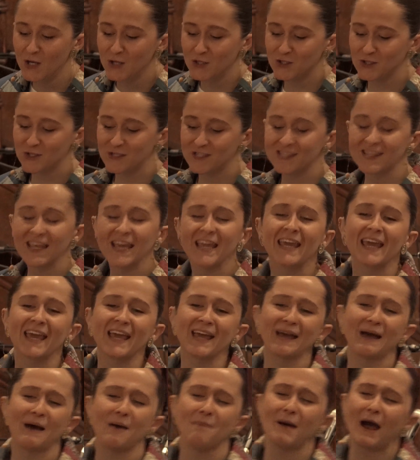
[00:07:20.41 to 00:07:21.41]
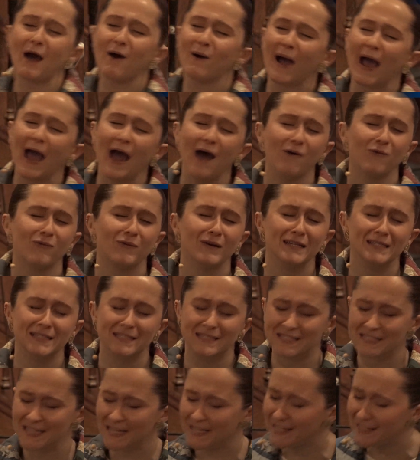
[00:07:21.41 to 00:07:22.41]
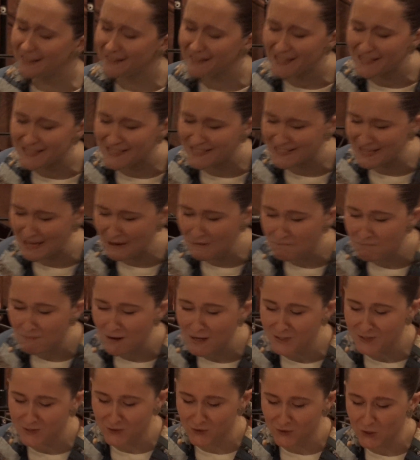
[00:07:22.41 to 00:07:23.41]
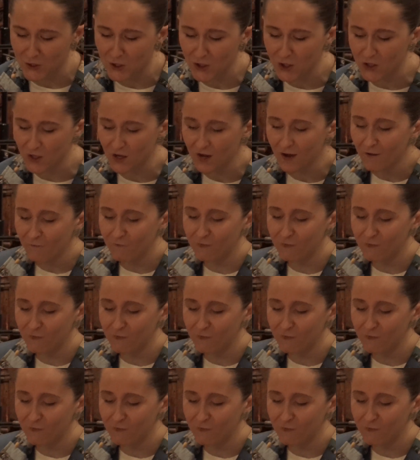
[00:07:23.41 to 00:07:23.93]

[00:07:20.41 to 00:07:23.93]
just thinking about how ridiculous it must look